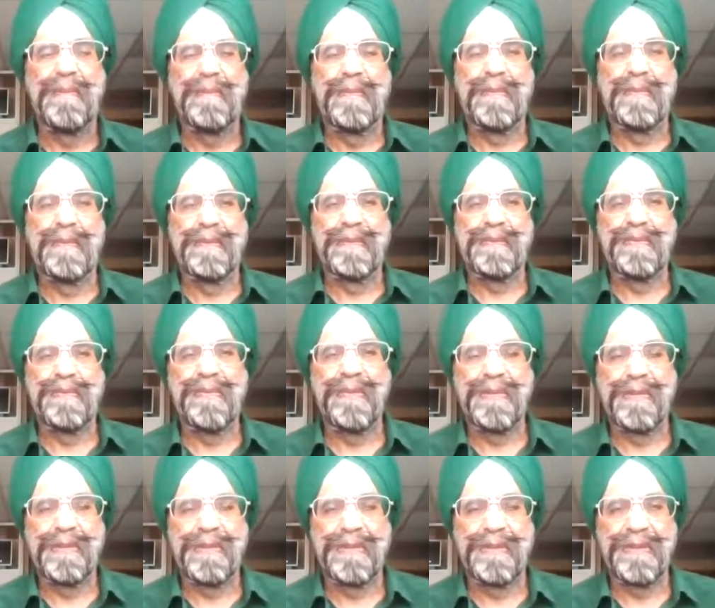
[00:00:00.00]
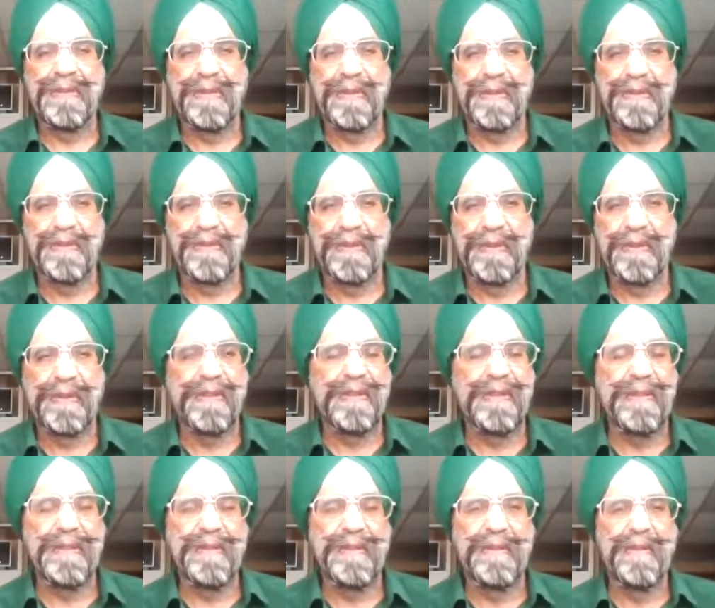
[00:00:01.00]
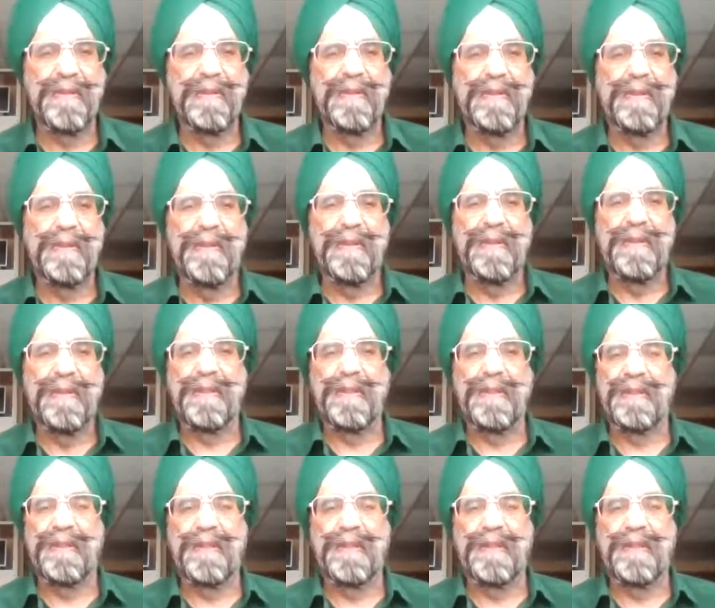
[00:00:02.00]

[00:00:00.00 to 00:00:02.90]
Bhagat Sheikh Farid, and